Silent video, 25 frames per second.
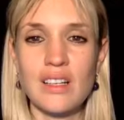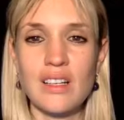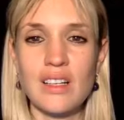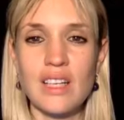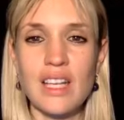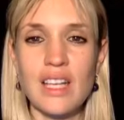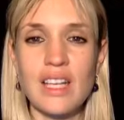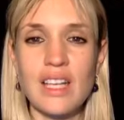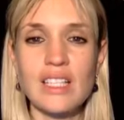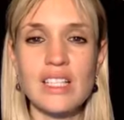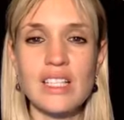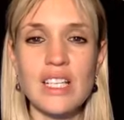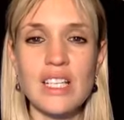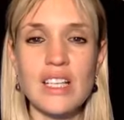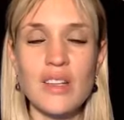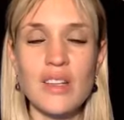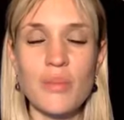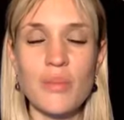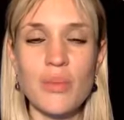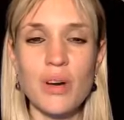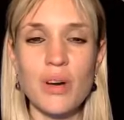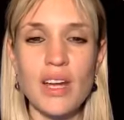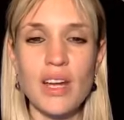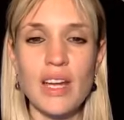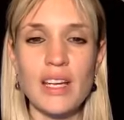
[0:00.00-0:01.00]
The energy in the
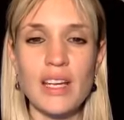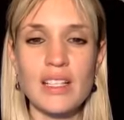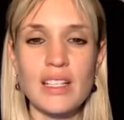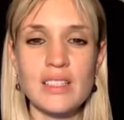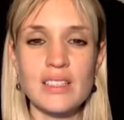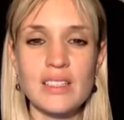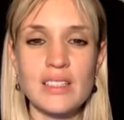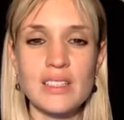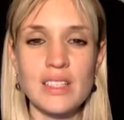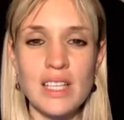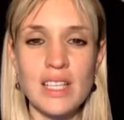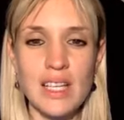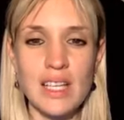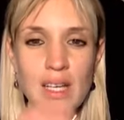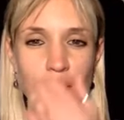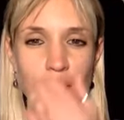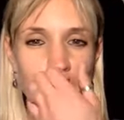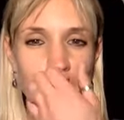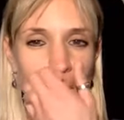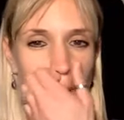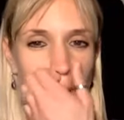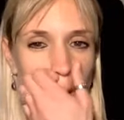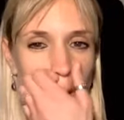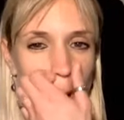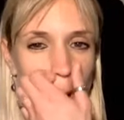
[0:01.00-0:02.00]
brain is to keep